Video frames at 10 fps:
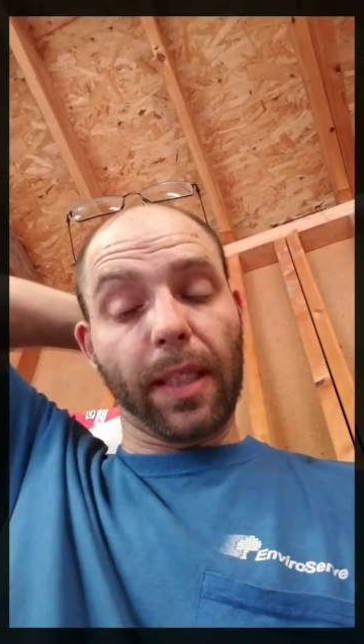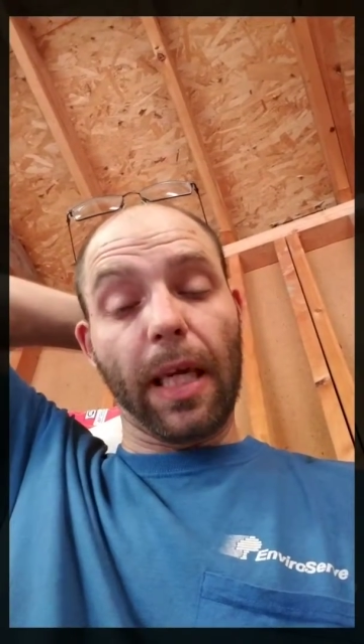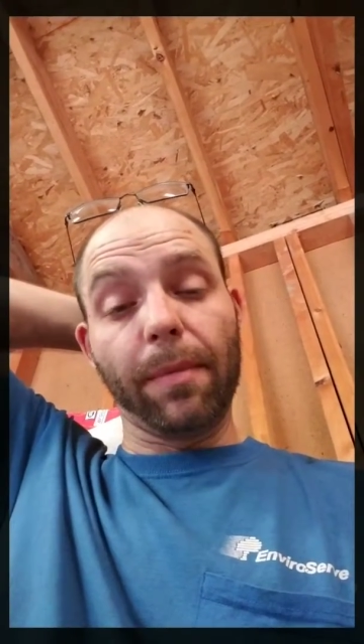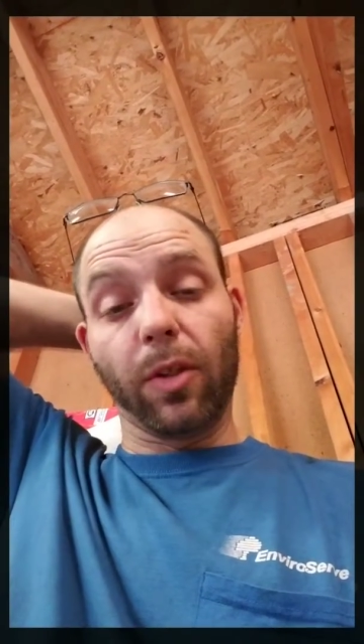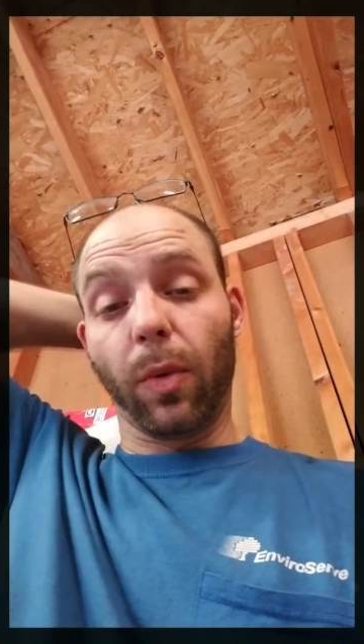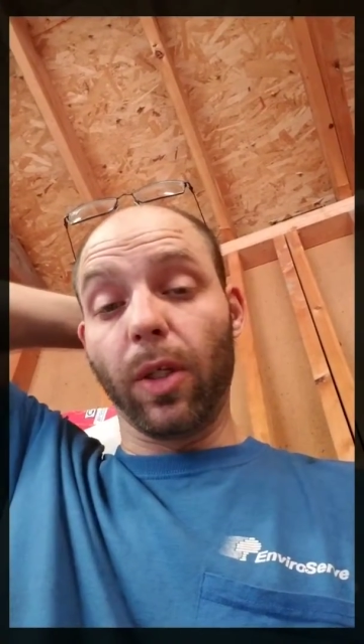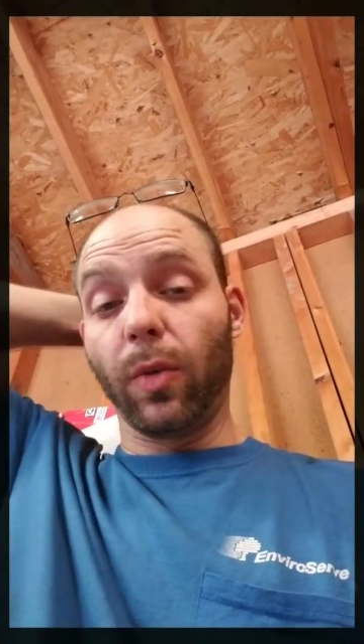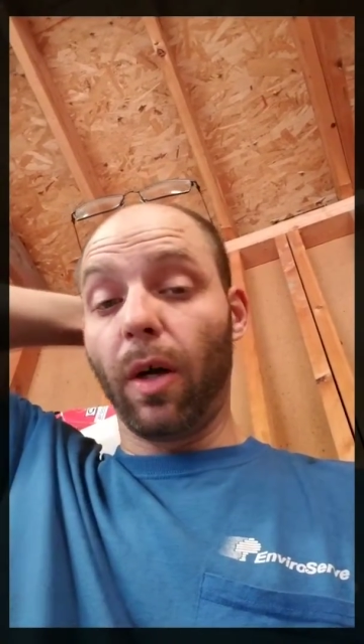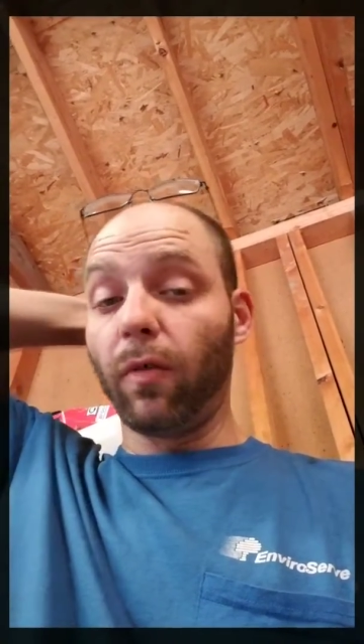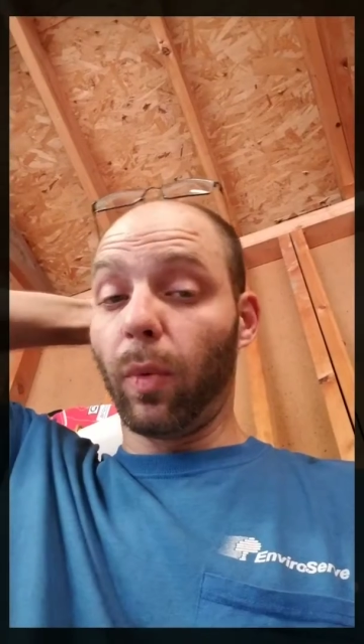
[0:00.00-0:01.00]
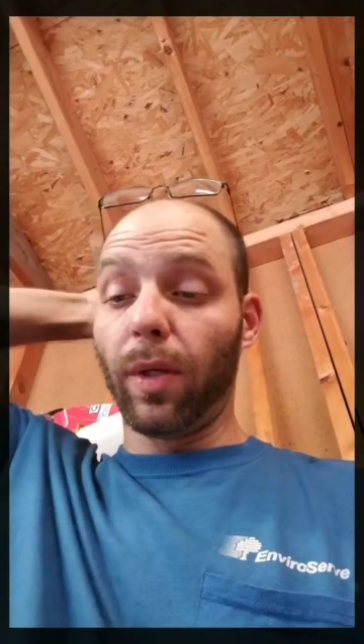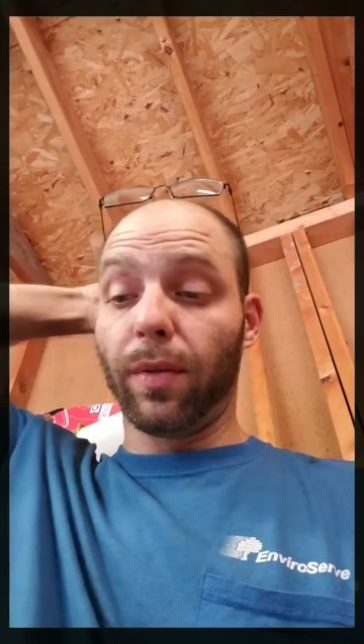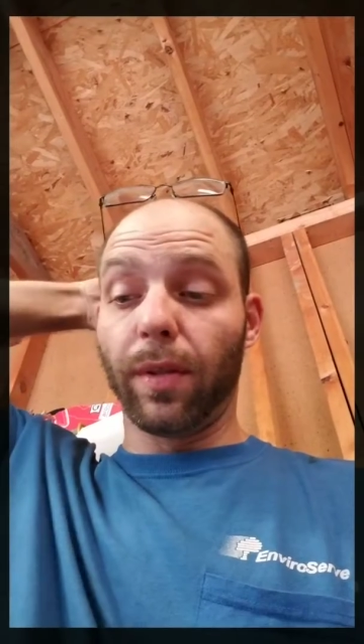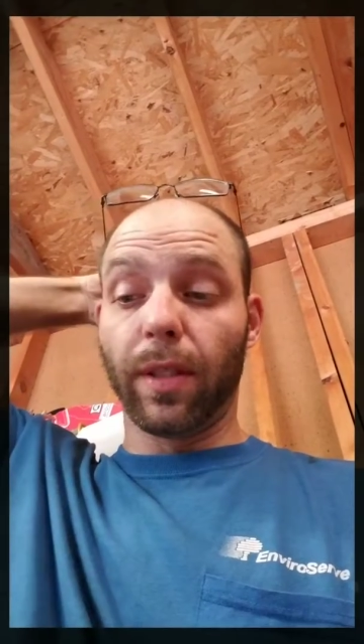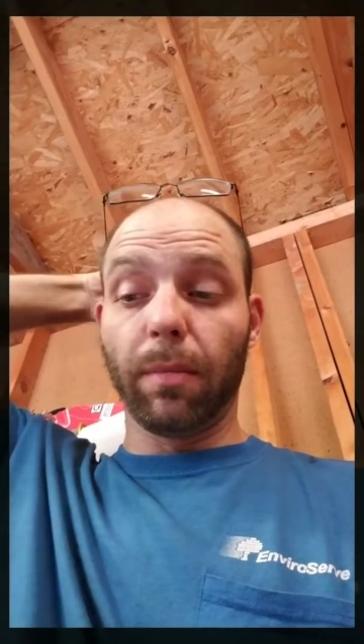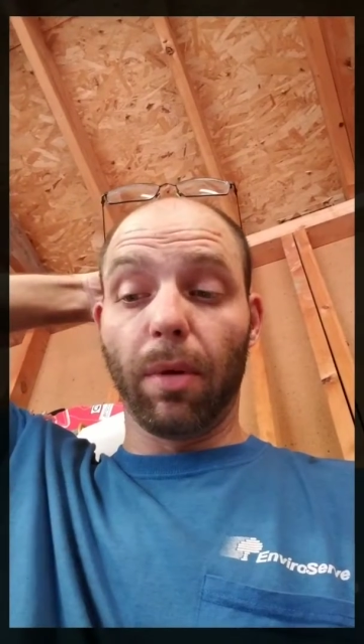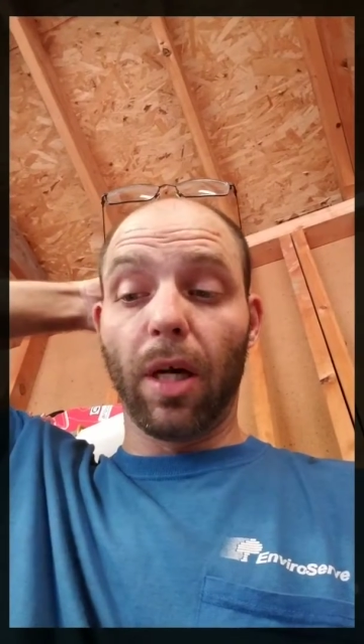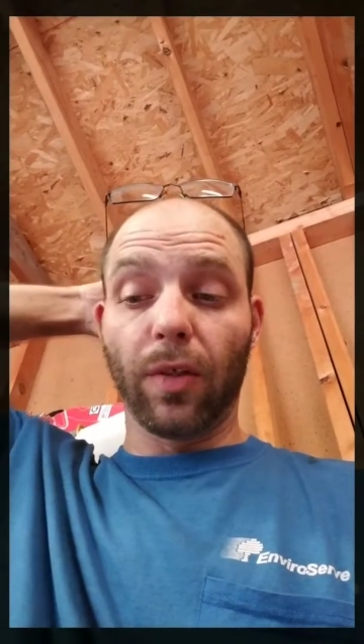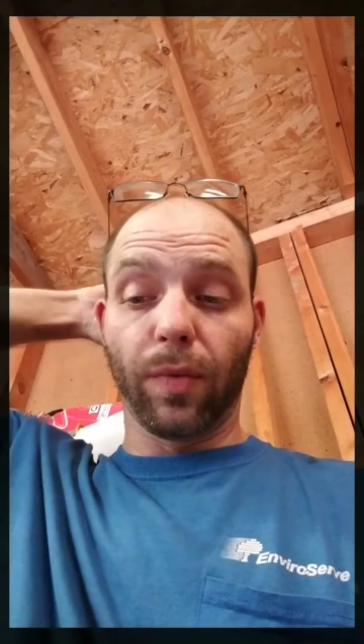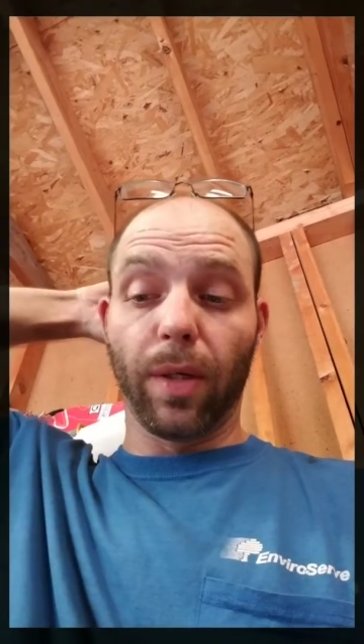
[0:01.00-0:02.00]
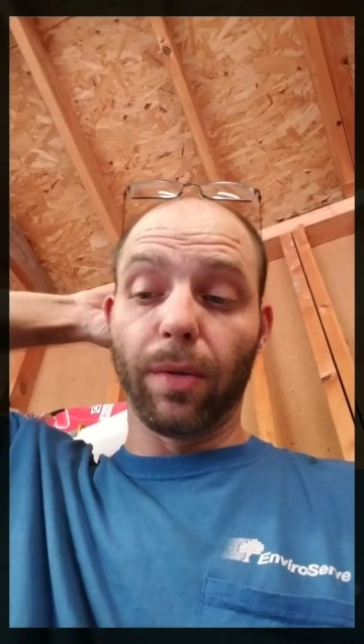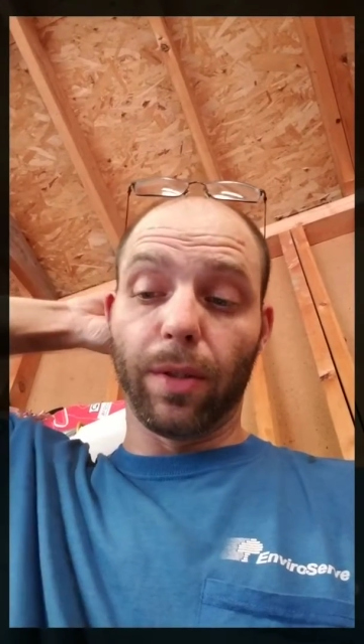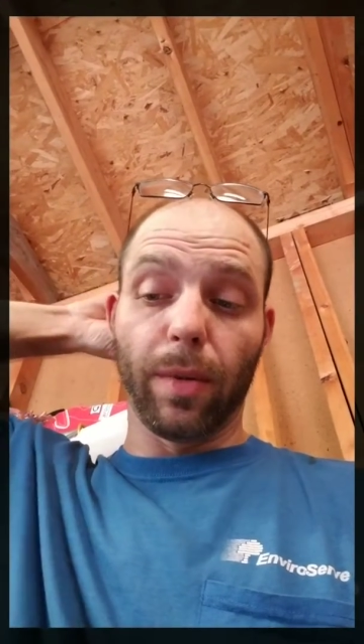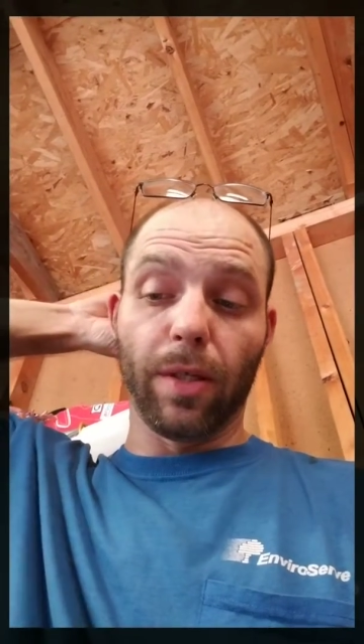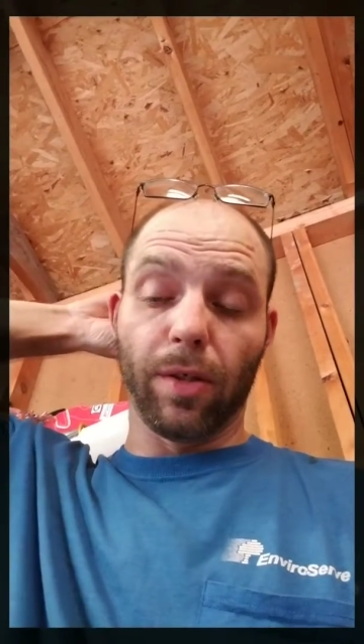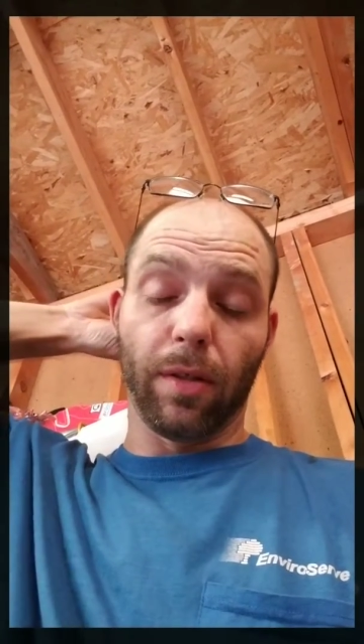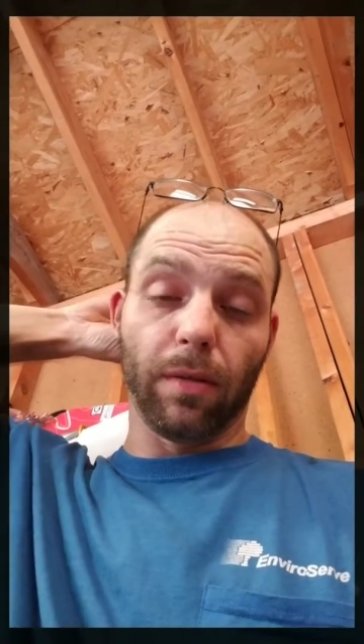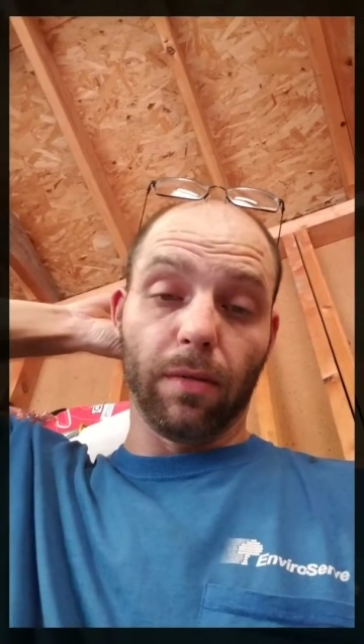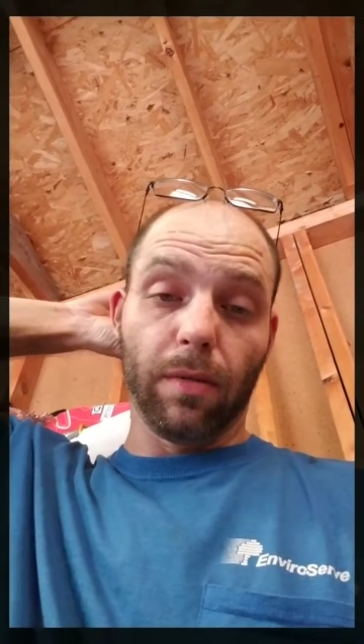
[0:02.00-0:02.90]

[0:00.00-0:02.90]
came in the 2012 2013 Boss 302 engine.